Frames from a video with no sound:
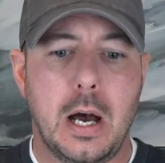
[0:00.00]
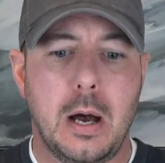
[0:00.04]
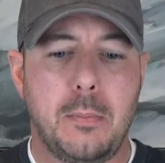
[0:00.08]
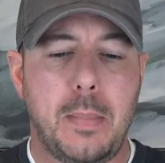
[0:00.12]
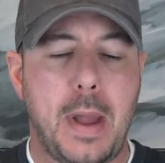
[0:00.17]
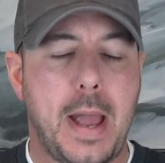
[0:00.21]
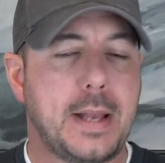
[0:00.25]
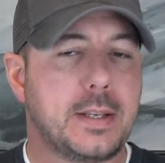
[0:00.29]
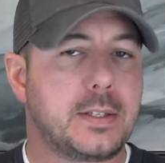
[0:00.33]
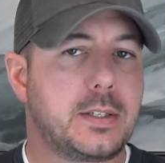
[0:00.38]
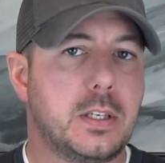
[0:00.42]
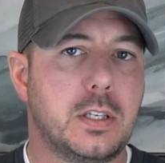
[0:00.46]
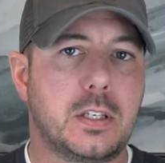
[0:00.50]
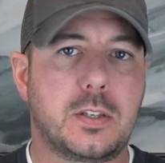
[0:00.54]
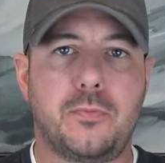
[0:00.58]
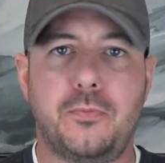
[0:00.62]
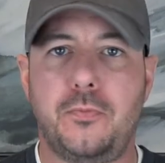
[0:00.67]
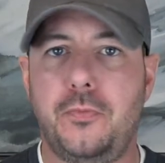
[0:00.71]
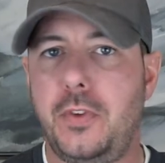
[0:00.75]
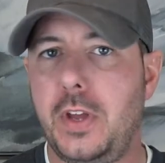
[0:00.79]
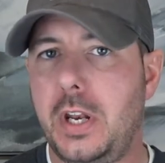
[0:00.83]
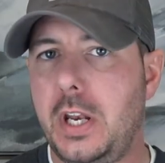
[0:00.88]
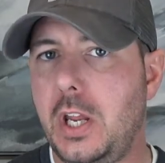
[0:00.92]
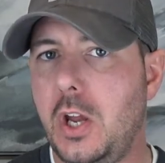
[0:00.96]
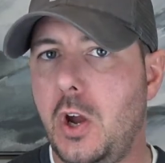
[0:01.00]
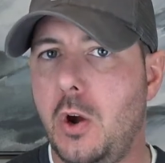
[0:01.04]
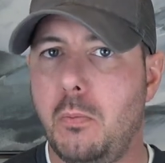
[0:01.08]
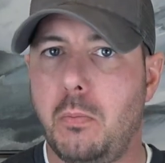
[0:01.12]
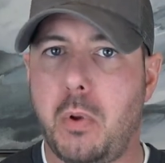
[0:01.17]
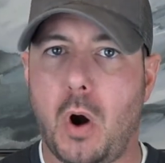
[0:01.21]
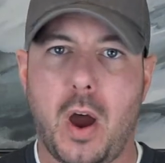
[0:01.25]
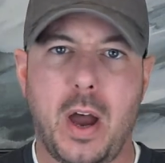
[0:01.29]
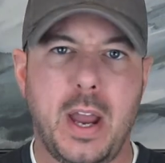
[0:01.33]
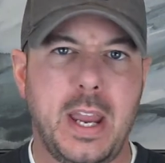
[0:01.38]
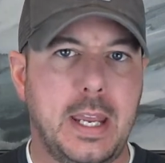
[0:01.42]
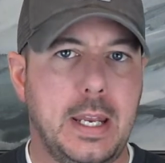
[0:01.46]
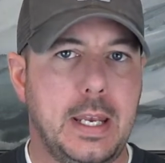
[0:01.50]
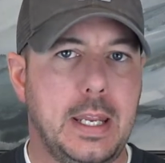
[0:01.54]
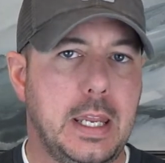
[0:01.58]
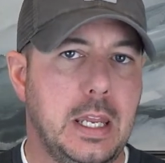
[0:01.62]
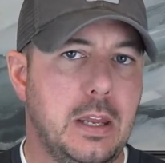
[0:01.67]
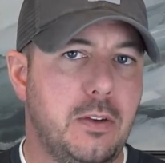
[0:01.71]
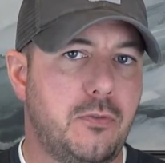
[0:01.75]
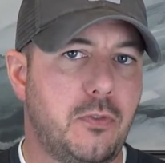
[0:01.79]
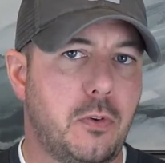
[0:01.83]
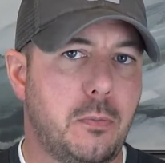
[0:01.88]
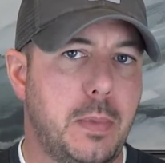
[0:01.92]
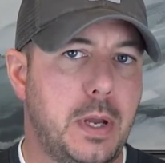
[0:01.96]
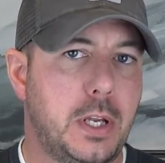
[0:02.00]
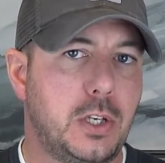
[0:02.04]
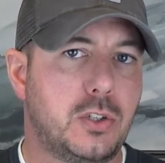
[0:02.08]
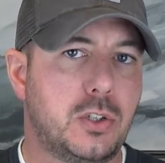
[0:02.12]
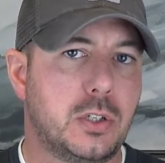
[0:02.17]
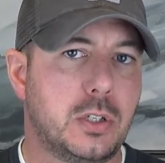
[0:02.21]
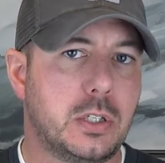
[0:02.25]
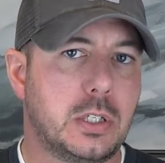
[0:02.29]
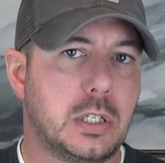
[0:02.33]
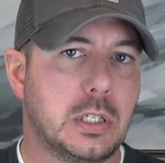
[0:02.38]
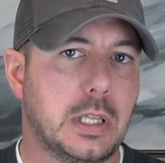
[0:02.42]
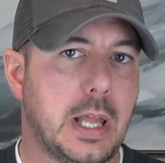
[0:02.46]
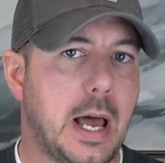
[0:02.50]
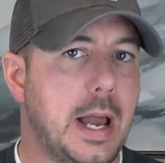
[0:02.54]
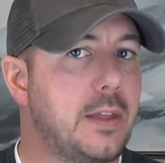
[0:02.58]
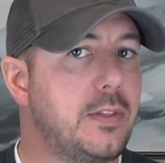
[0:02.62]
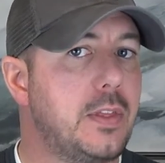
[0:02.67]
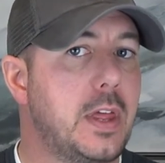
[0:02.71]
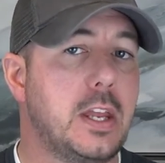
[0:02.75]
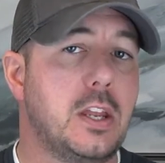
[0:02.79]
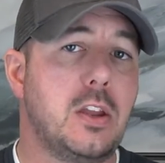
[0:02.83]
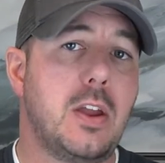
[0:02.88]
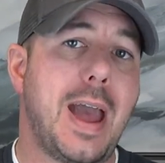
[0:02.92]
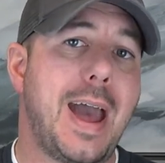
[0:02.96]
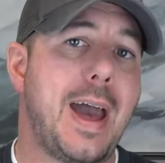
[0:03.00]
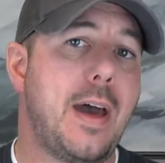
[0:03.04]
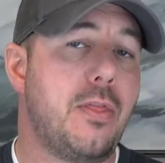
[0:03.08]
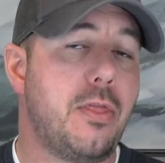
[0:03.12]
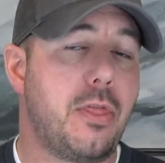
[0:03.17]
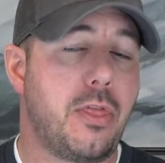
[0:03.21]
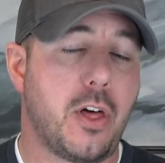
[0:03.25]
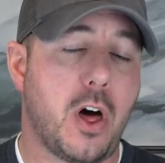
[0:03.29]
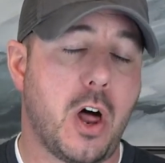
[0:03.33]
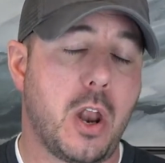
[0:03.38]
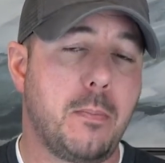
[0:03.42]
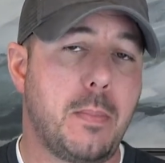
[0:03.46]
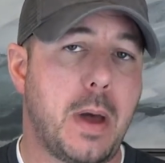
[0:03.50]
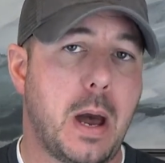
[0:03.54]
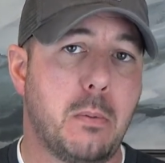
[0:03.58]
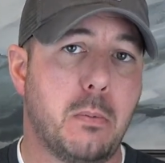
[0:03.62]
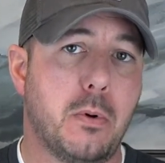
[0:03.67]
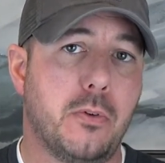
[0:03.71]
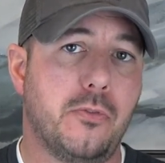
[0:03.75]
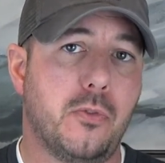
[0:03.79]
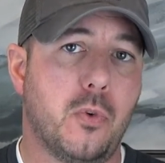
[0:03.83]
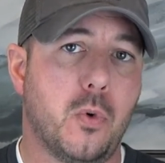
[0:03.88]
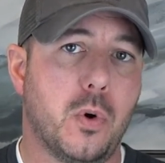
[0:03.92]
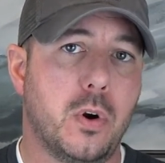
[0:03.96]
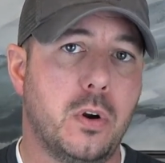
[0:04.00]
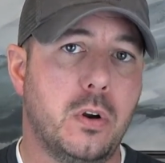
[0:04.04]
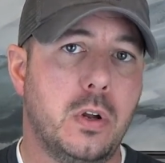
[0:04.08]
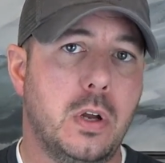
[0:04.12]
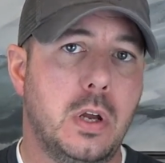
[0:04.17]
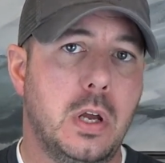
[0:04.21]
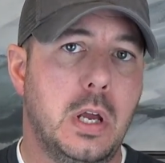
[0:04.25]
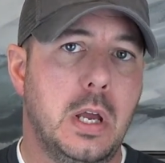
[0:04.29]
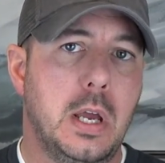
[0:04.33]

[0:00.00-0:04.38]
Has this video brought any information to light that you hadn't thought about before?